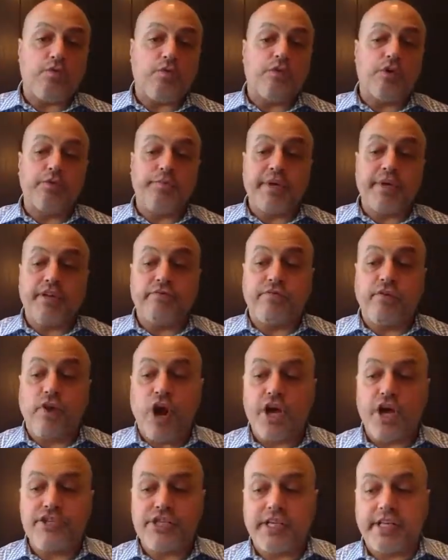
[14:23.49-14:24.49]
will
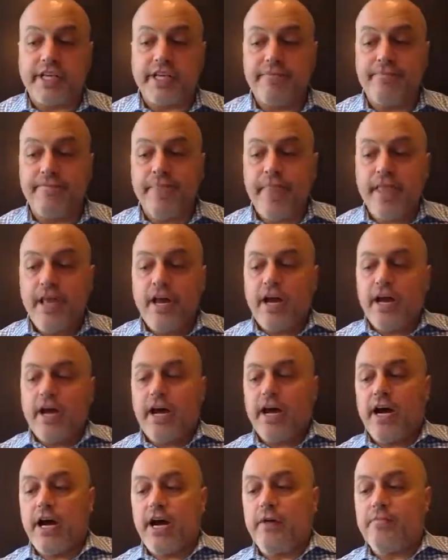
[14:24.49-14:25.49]
be fraudulent,
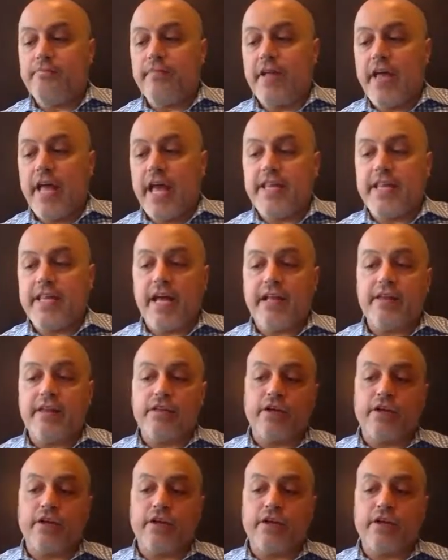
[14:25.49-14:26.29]
and